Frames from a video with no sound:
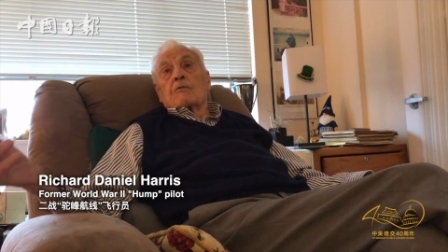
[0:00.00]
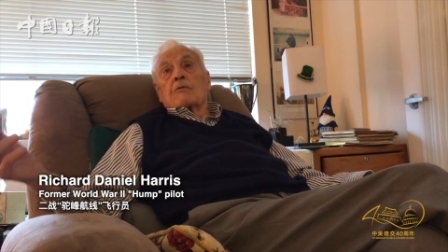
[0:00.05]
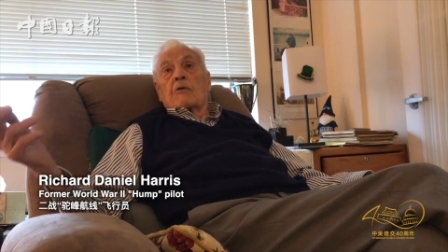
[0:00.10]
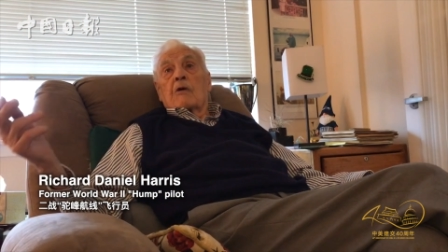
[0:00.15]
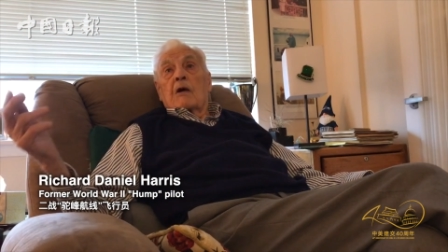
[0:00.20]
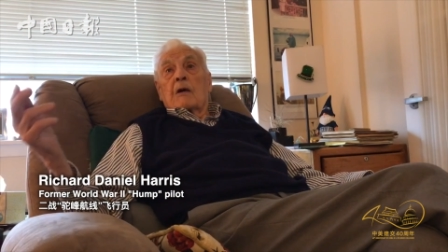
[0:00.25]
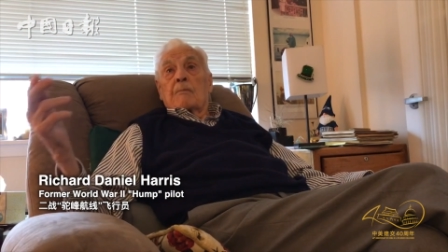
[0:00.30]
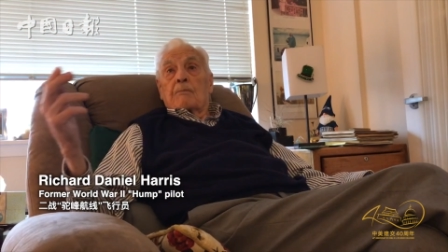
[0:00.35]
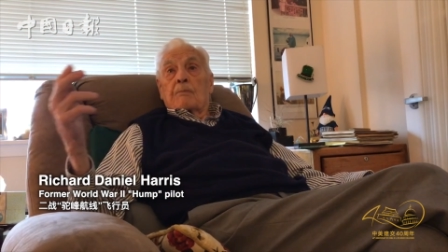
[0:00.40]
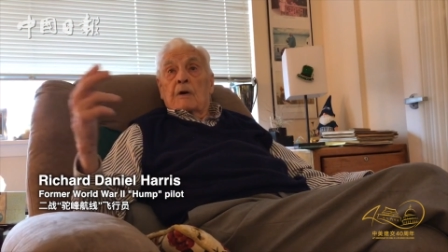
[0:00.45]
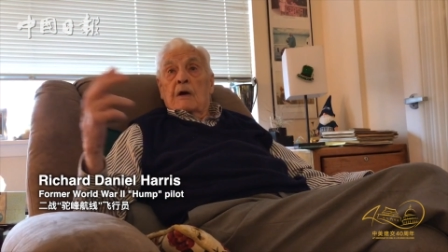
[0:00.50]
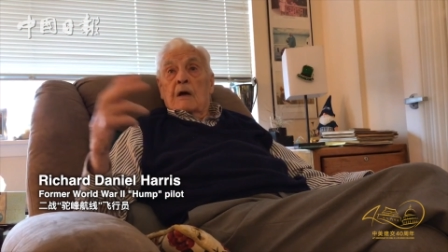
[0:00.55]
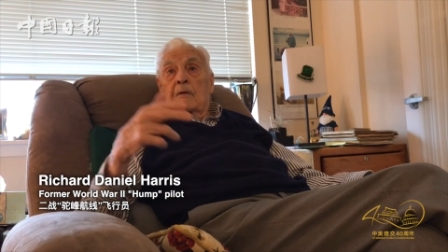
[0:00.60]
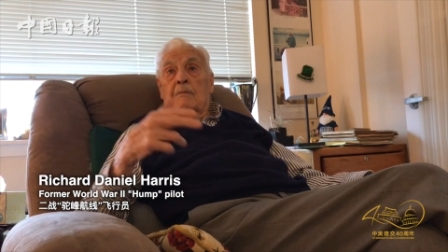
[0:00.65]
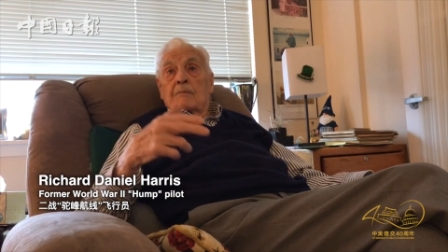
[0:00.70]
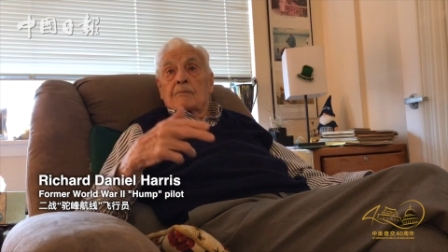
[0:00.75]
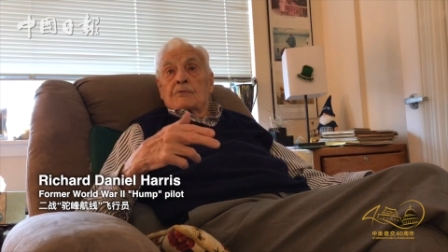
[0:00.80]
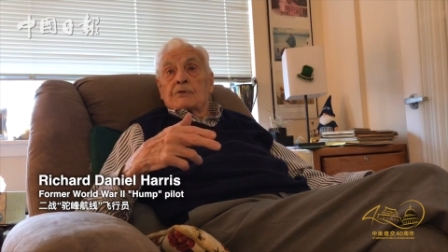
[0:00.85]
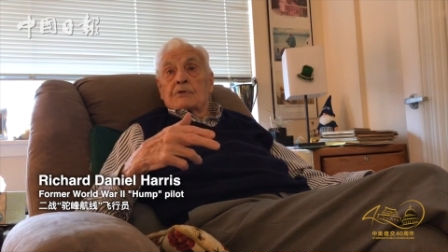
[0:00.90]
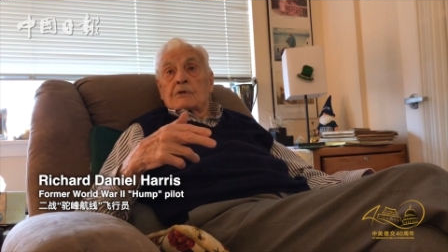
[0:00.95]
dropped
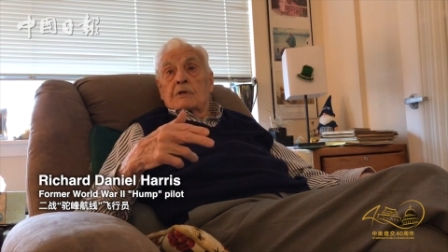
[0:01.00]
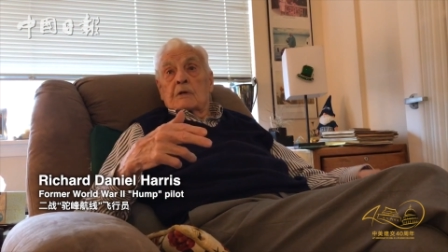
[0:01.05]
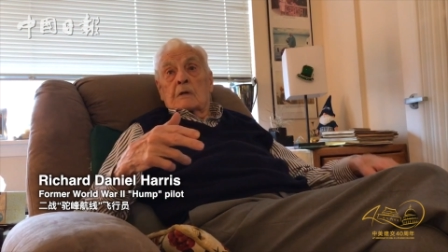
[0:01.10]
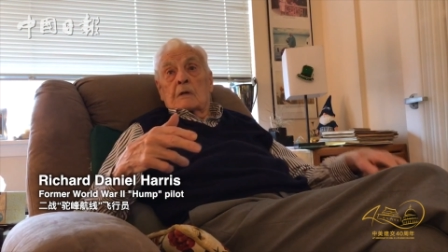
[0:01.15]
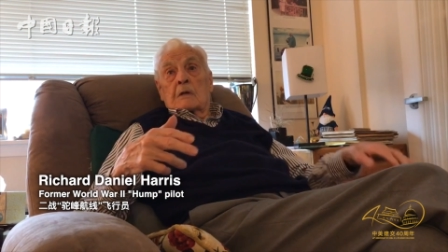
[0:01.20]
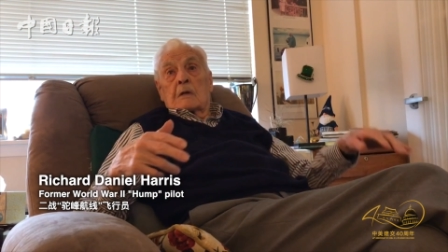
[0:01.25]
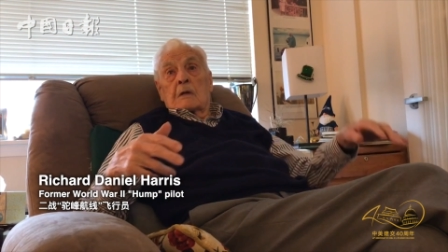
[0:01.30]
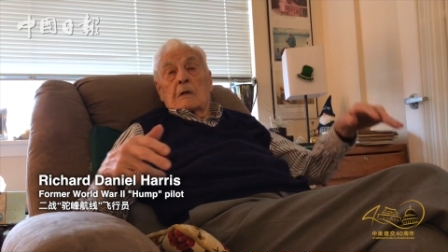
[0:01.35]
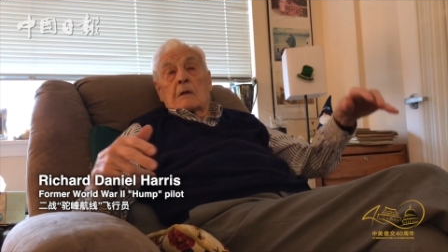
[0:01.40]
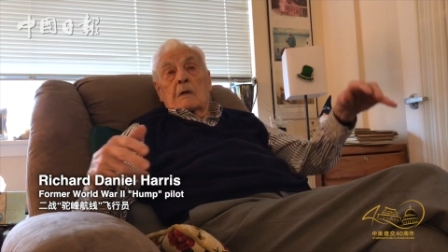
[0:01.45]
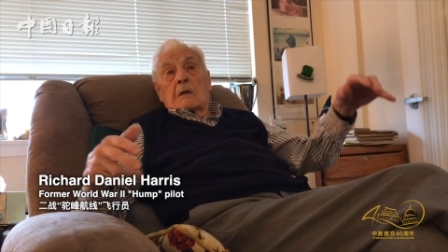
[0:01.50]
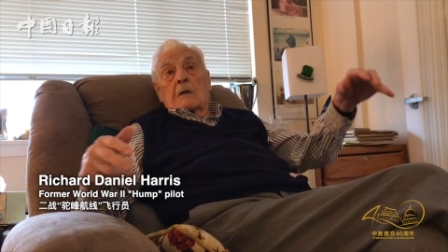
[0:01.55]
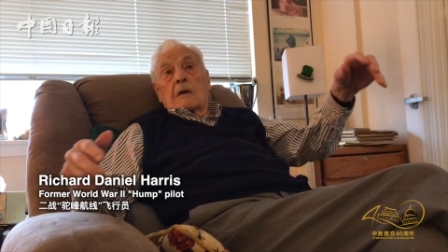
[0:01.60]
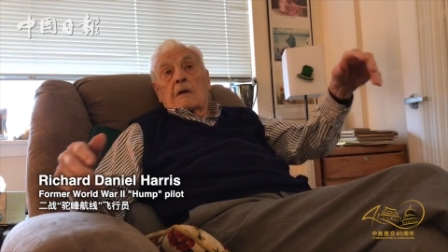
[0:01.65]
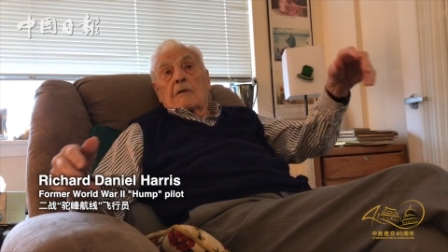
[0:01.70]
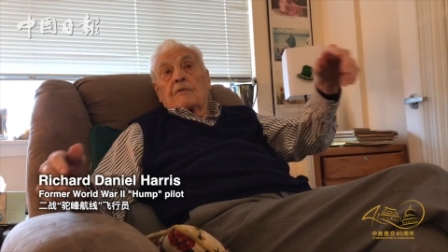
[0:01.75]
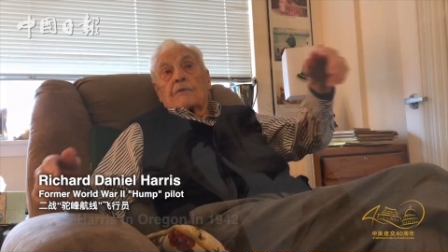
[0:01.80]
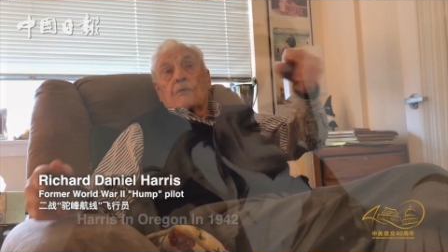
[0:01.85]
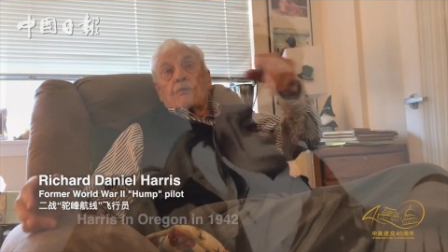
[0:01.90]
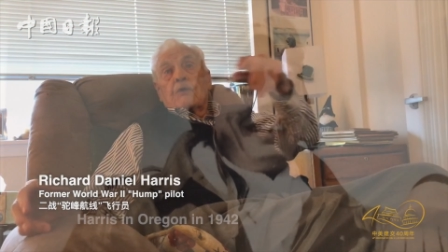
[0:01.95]
bombs
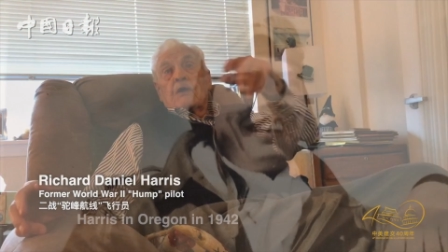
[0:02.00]
on the